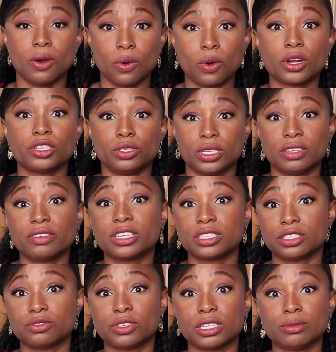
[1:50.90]
or you give her
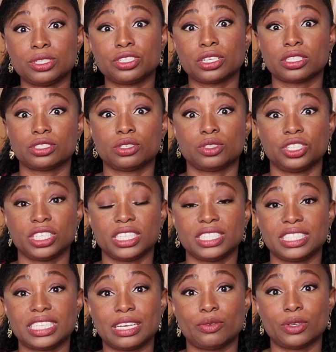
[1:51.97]
this rabies shot so she can
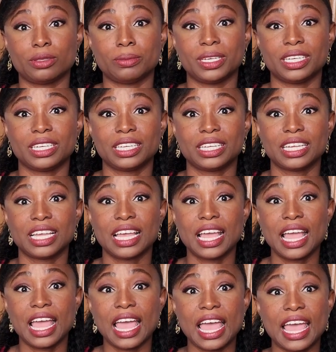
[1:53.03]
stay with me.
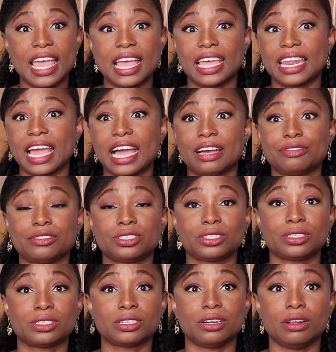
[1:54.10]
And
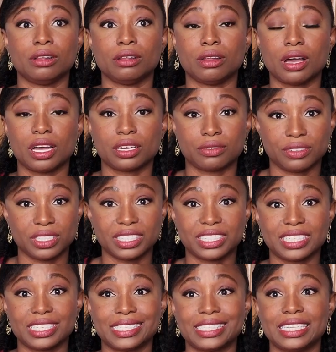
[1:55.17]
after a lot of
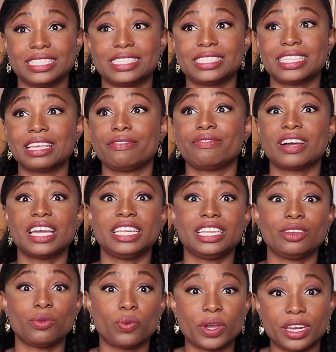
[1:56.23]
insistence, they
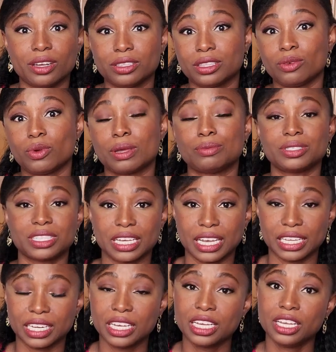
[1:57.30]
finally went on the
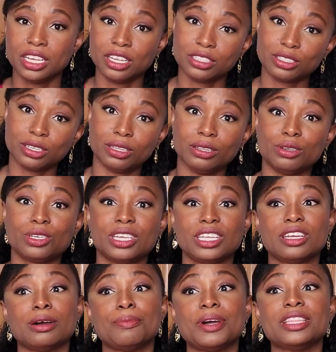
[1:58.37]
website to look
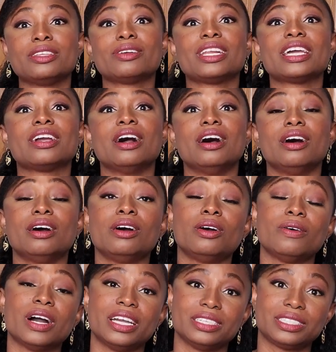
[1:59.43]
it up and they're like,
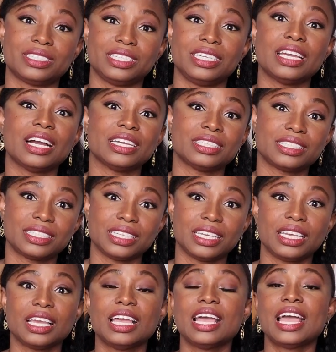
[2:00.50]
oh, I see, I
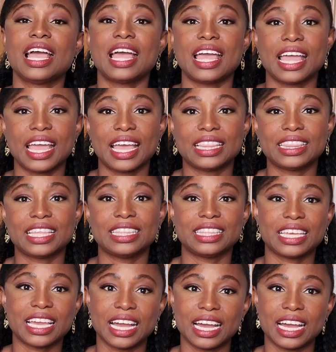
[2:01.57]
see. And then they